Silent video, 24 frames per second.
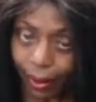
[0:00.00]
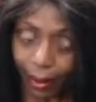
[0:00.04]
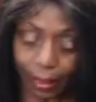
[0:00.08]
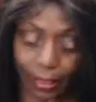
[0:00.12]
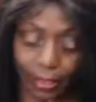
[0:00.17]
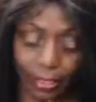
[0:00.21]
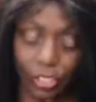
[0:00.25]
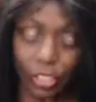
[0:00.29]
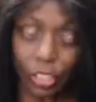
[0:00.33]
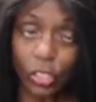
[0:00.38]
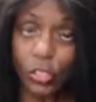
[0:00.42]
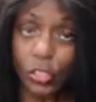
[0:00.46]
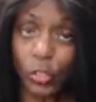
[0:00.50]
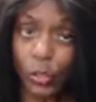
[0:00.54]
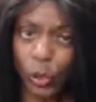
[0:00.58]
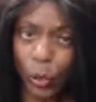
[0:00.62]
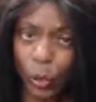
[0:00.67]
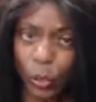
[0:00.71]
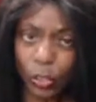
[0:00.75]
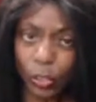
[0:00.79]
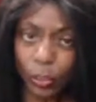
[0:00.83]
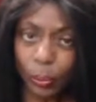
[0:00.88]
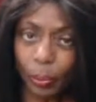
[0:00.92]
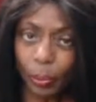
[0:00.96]
is
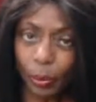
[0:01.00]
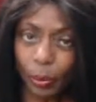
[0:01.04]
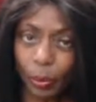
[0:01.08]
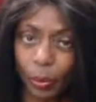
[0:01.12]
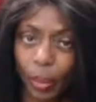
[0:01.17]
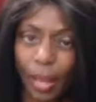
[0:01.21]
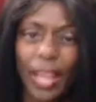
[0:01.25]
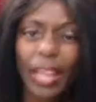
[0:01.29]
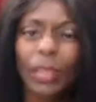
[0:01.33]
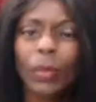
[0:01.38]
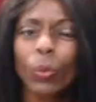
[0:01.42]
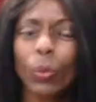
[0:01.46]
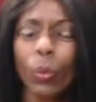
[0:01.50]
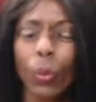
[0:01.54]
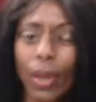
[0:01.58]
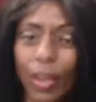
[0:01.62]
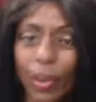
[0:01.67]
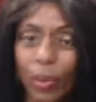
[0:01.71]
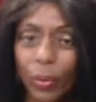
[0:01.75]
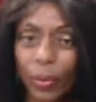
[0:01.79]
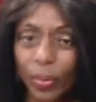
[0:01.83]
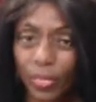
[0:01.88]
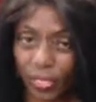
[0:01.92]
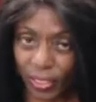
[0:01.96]
controllable and
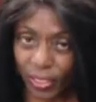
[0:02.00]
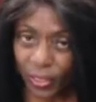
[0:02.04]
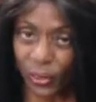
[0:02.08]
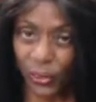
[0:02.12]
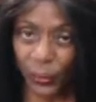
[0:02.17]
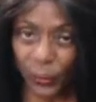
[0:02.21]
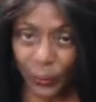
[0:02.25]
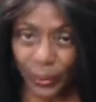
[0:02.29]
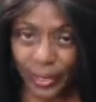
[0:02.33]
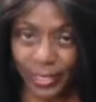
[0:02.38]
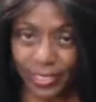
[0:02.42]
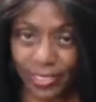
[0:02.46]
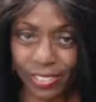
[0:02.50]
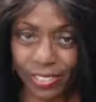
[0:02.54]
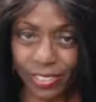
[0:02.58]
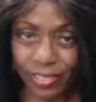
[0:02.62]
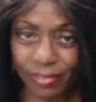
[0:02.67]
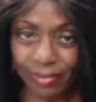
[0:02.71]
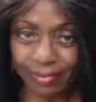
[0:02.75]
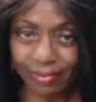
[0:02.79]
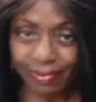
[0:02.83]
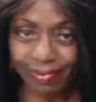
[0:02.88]
well within your reach.